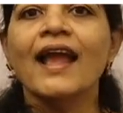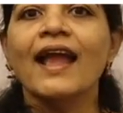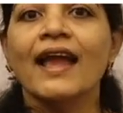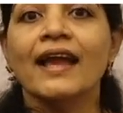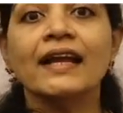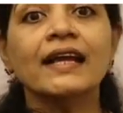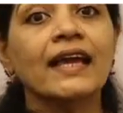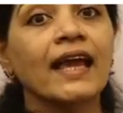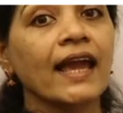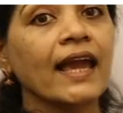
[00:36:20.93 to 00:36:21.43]

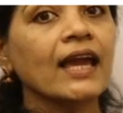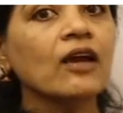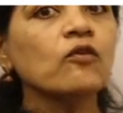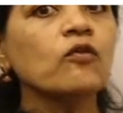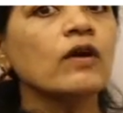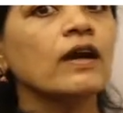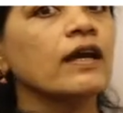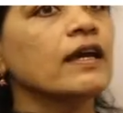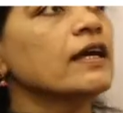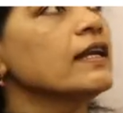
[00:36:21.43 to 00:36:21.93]
A gay
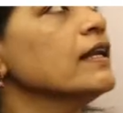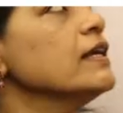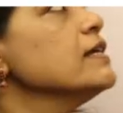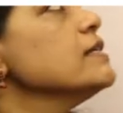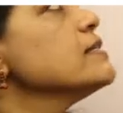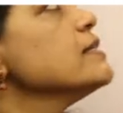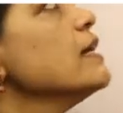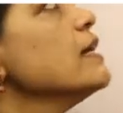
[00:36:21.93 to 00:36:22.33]
wire is